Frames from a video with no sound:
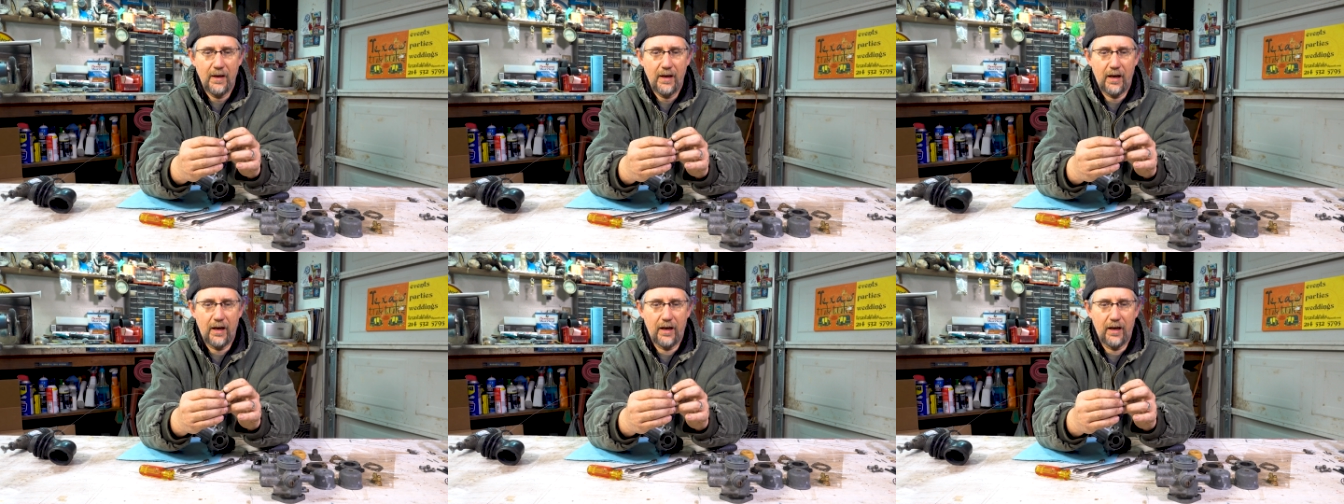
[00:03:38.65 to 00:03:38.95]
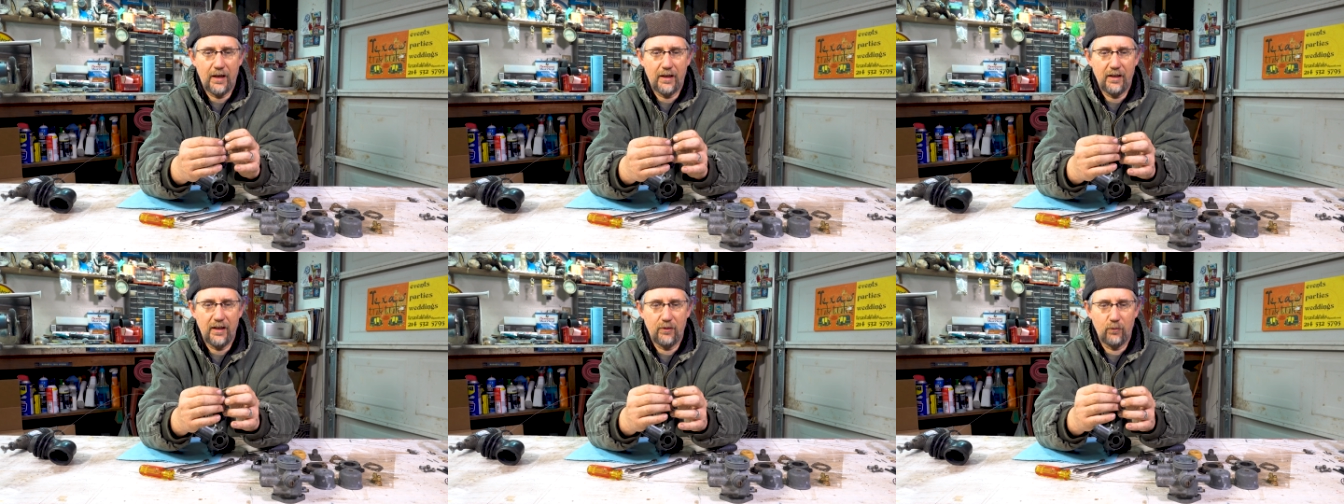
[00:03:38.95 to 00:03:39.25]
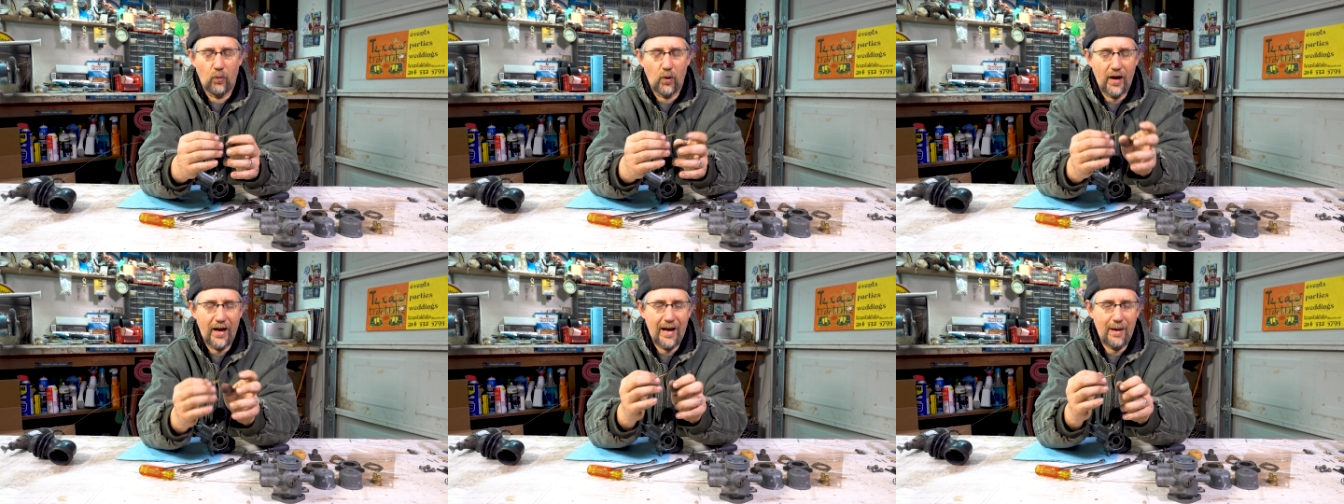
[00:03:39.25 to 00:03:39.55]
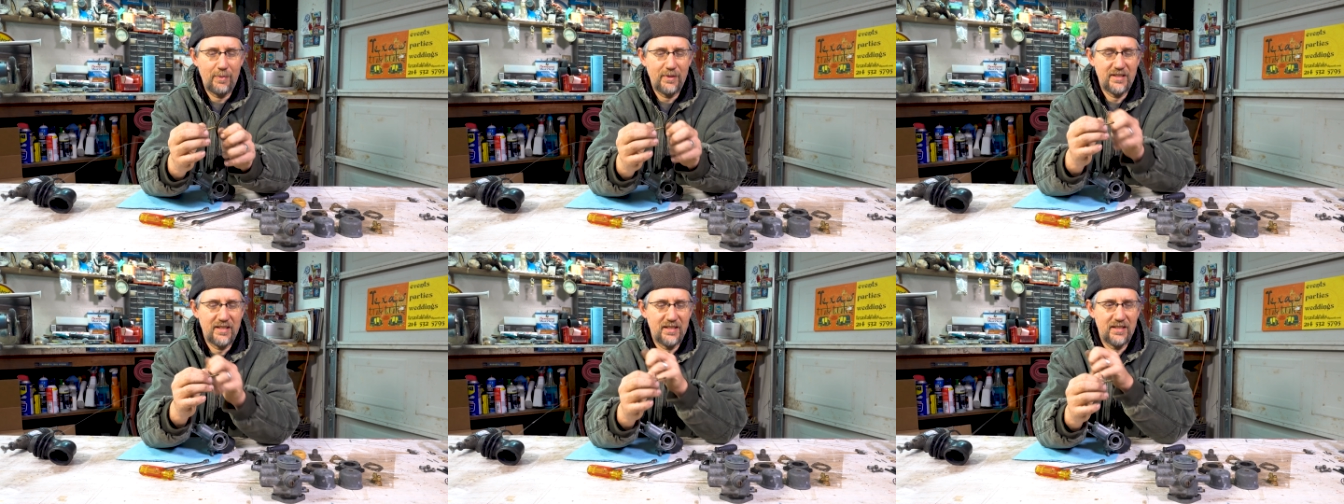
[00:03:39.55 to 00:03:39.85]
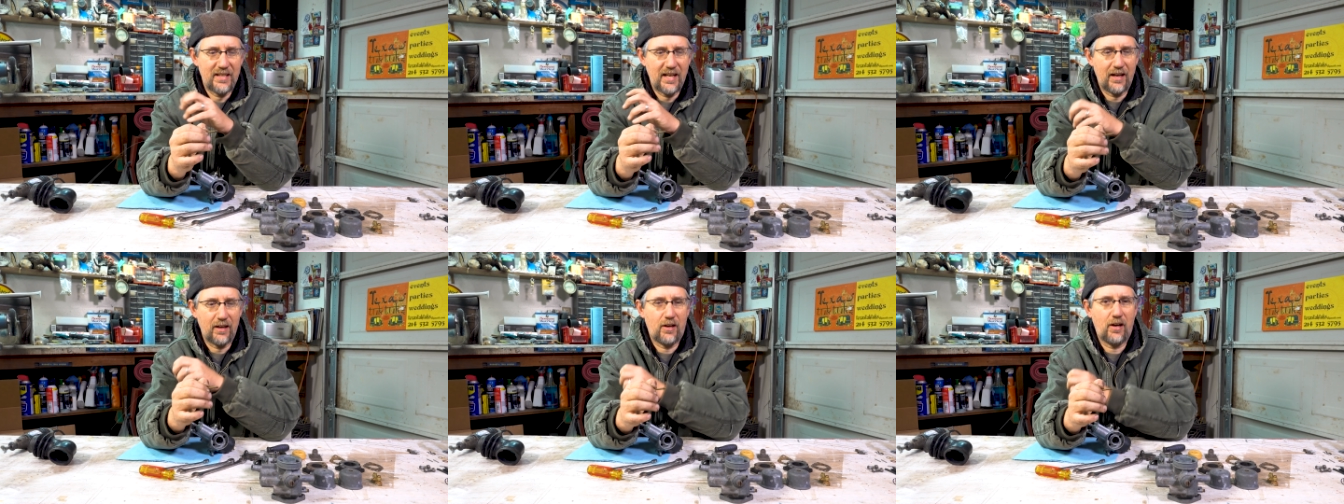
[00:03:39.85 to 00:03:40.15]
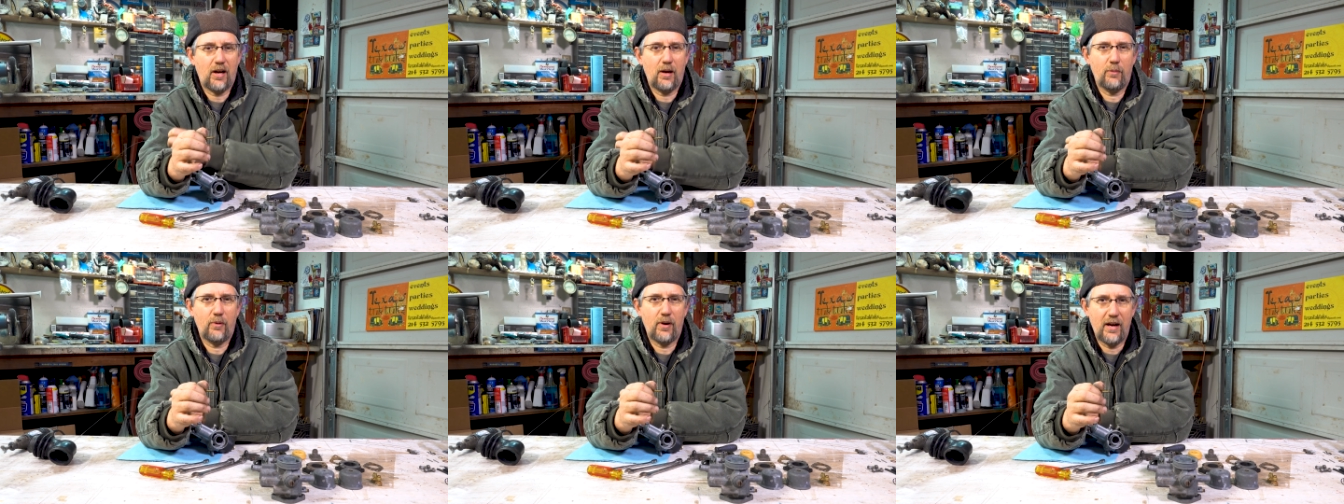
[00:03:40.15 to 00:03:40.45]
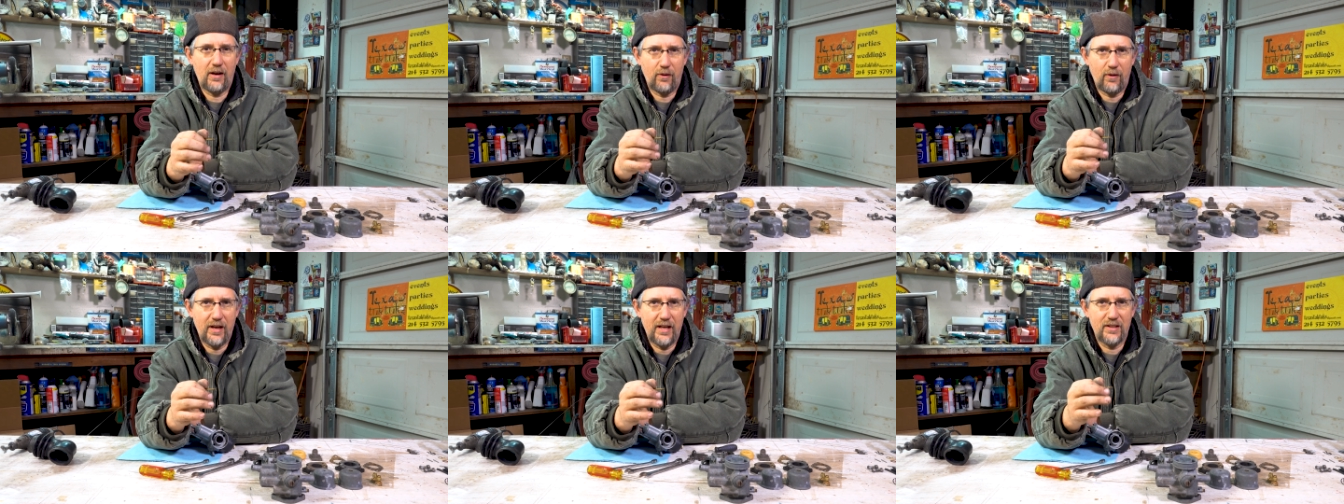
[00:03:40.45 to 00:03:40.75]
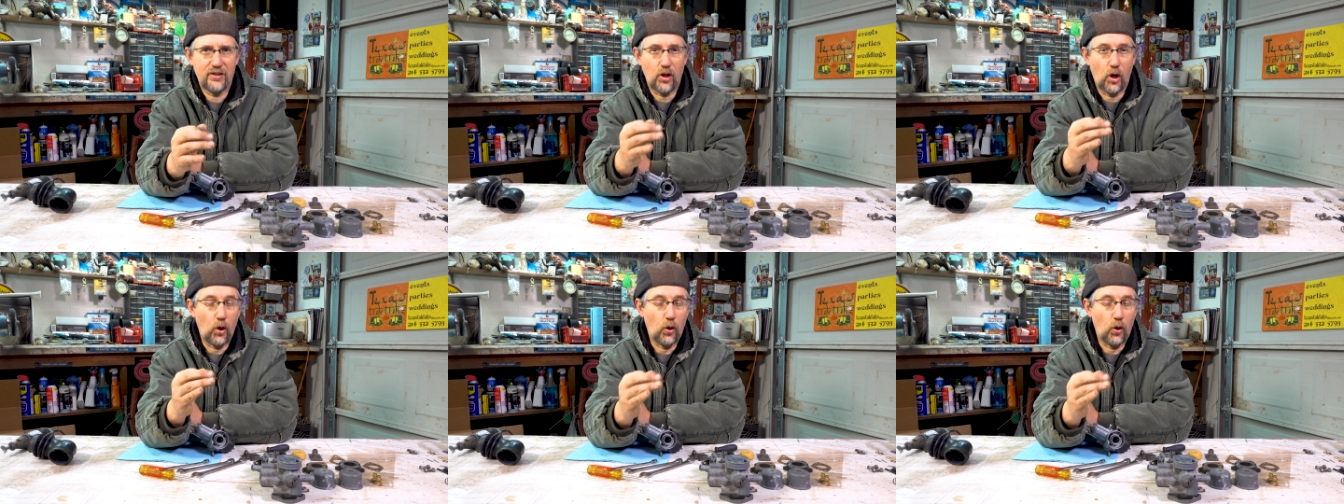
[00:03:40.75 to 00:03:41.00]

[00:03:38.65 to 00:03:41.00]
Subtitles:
And what happens inside a carburetor is